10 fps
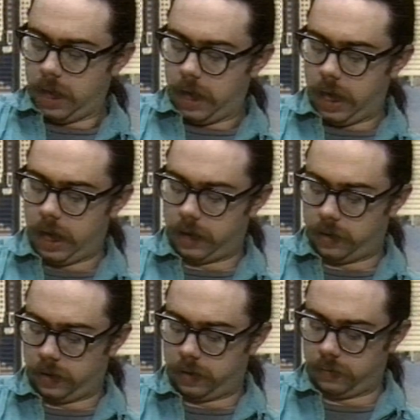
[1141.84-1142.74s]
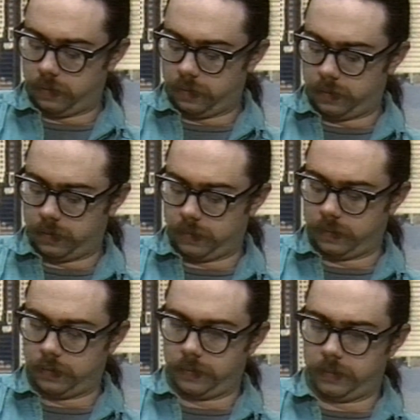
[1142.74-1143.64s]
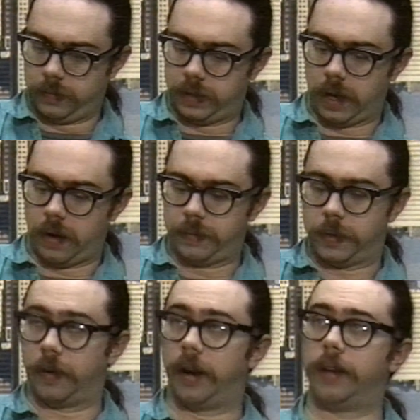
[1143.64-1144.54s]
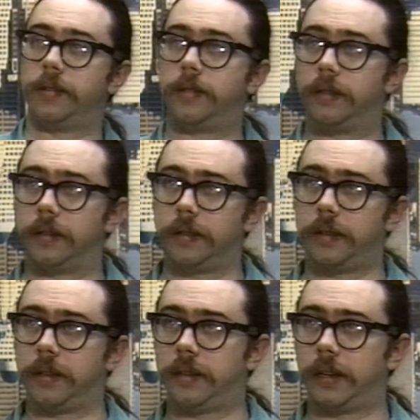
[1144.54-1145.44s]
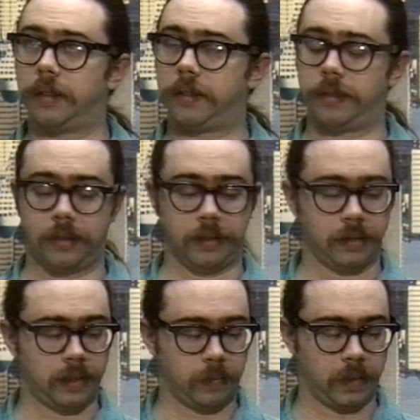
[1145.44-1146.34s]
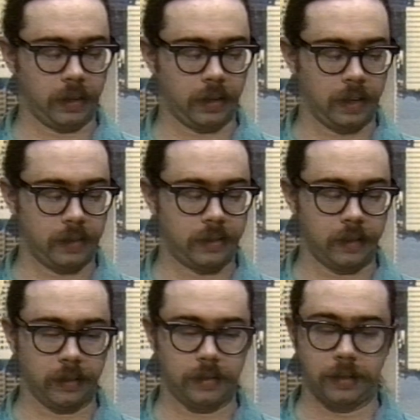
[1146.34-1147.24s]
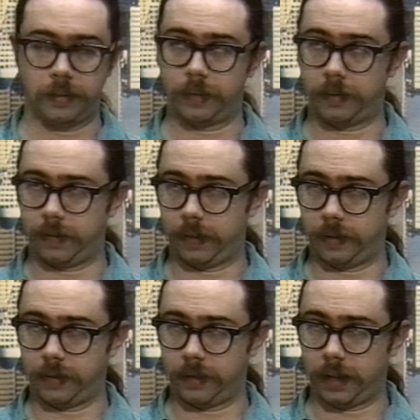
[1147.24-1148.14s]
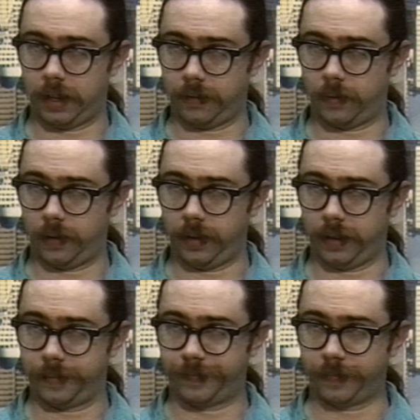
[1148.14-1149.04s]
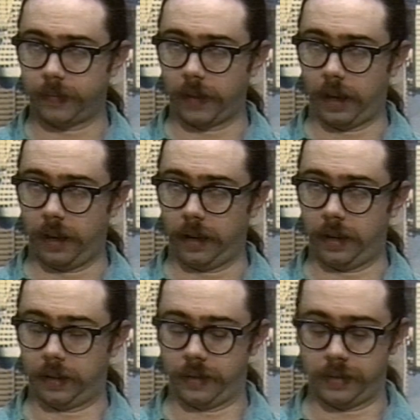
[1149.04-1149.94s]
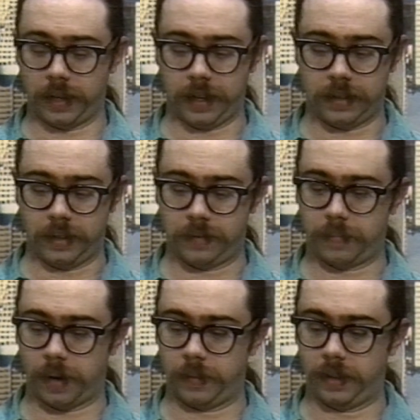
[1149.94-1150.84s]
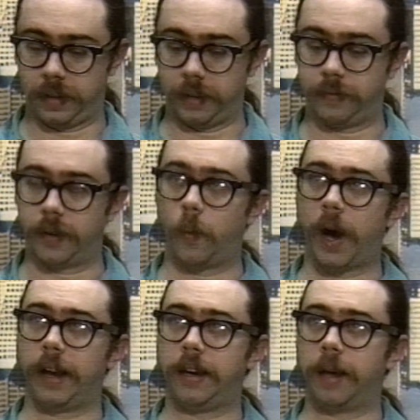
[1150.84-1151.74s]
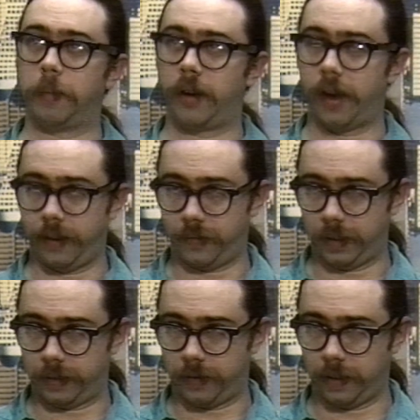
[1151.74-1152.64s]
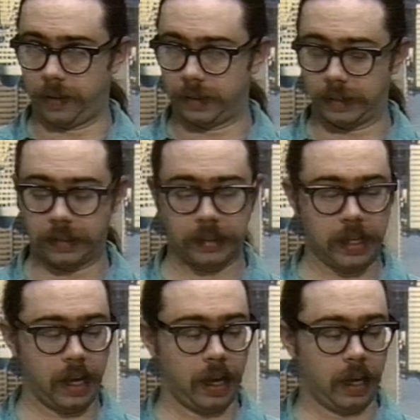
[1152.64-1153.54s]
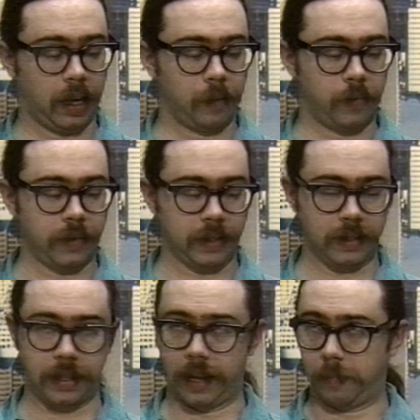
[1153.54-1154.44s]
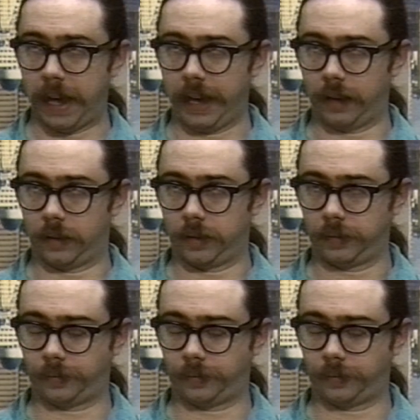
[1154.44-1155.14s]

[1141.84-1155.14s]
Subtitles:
And so I'm surprised that is something that got stuck to one of those California killers. I guess he's probably looking for a wide demographic for prison cell male.